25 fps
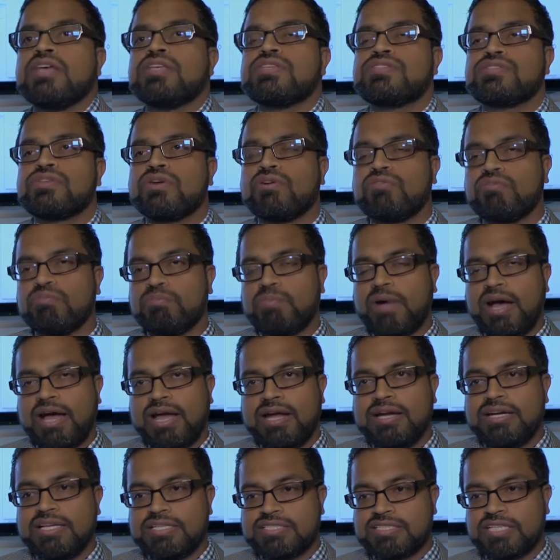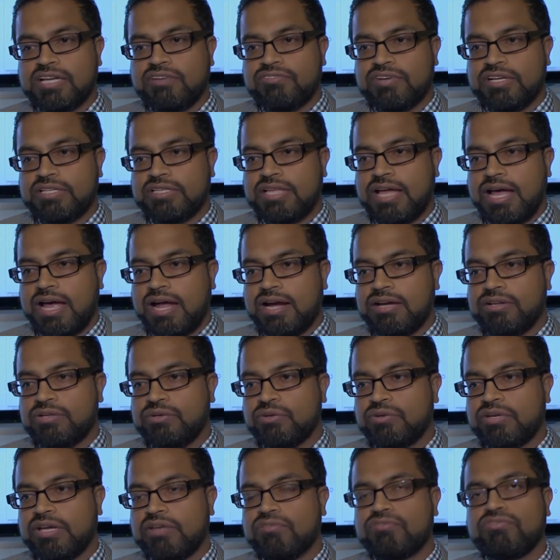So by discovering that,
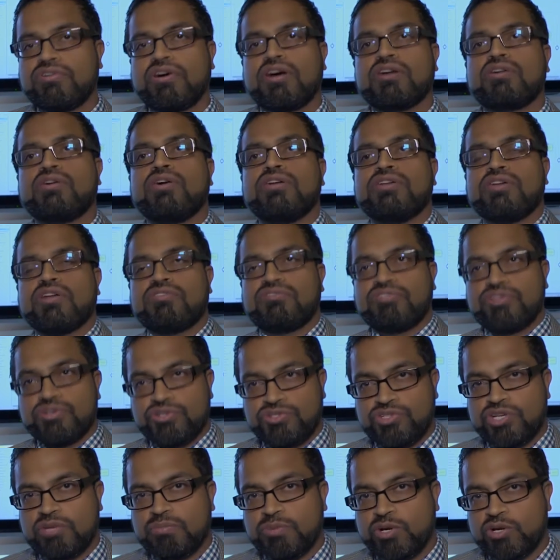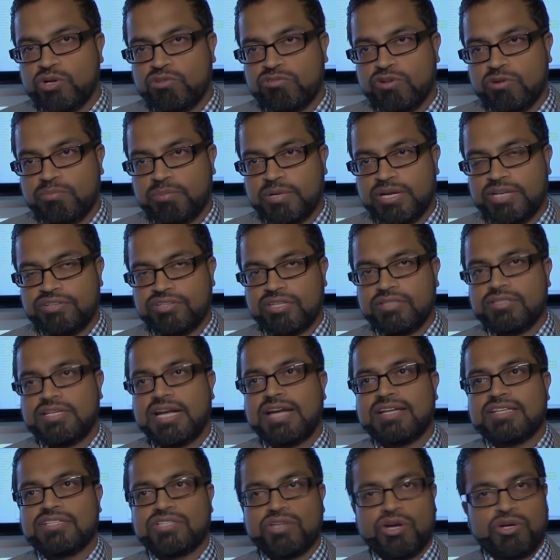you can work on your future mode of operation,
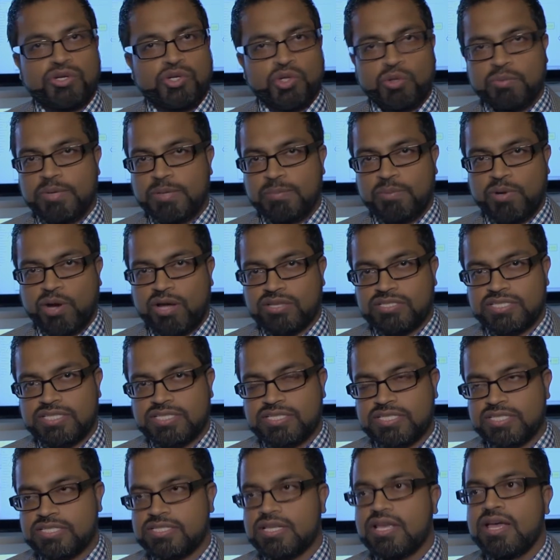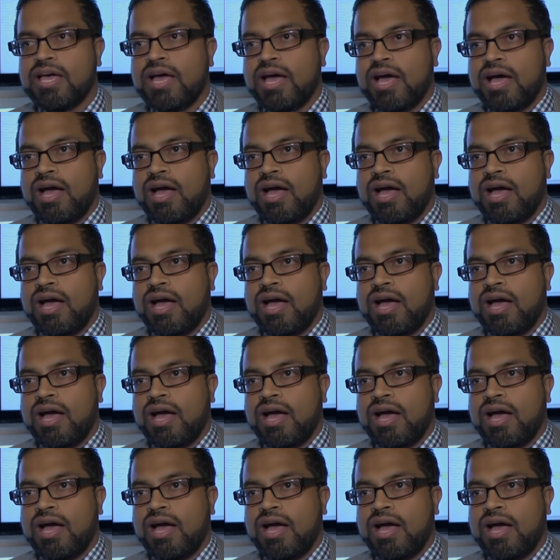that is your to be processes.